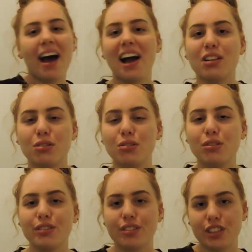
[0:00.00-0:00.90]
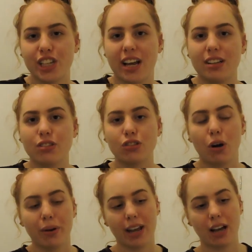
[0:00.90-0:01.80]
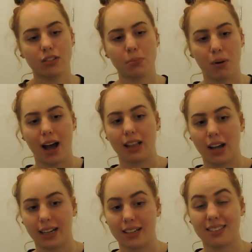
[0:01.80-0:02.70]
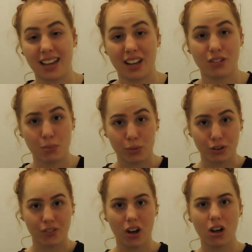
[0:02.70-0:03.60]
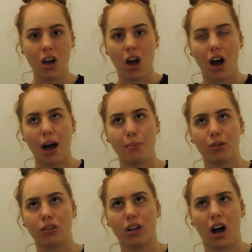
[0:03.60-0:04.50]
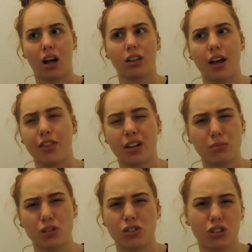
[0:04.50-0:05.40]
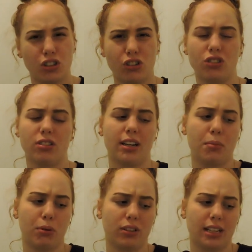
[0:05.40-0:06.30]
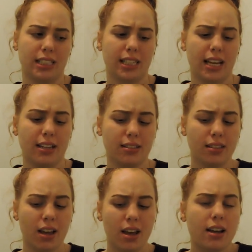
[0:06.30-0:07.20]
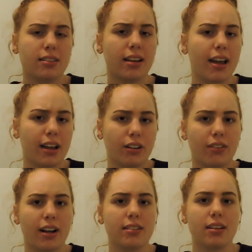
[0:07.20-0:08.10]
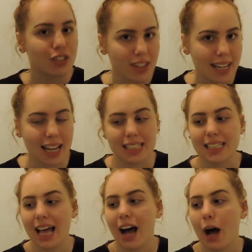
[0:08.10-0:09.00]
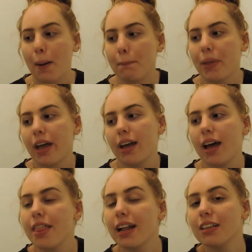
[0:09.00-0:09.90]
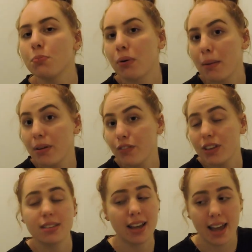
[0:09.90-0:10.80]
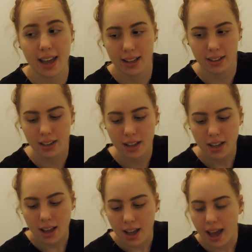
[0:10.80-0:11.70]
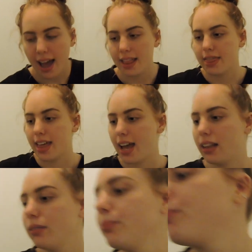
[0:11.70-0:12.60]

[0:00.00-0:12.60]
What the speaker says: I do suggest going out to buy like a tan remover. I'm on the hunt. I think I'm just going to use like a Bondi Sands tan eraser. So yes, that is prepping for the tan. And then